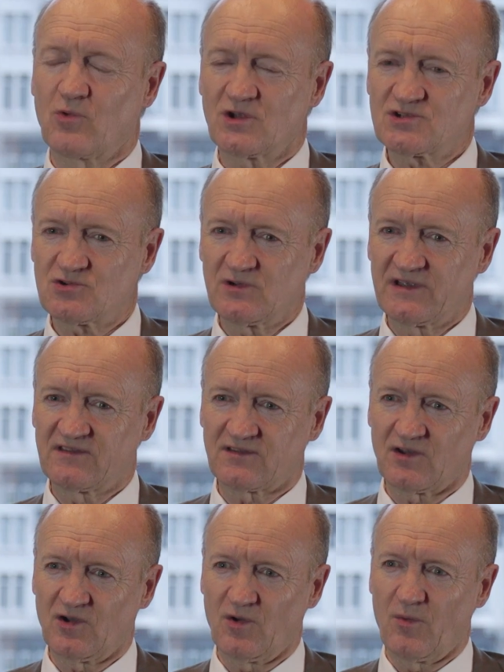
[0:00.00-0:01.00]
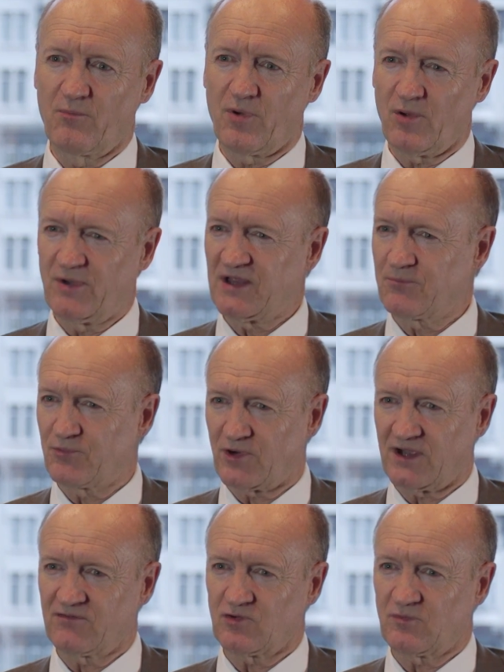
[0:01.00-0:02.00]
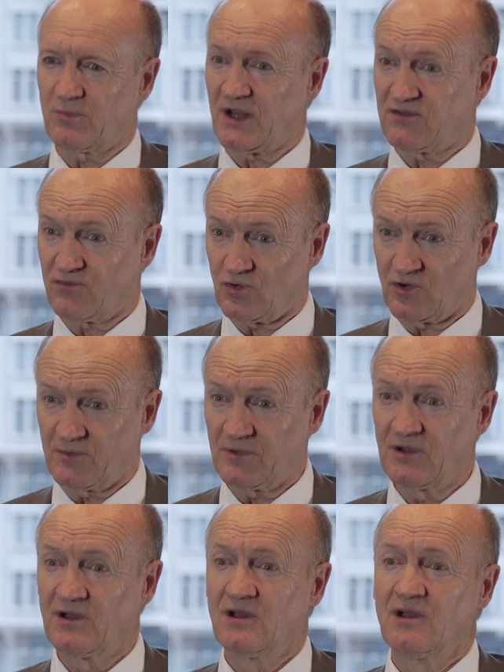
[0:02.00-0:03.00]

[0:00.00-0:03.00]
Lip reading: One tool is a public-private platform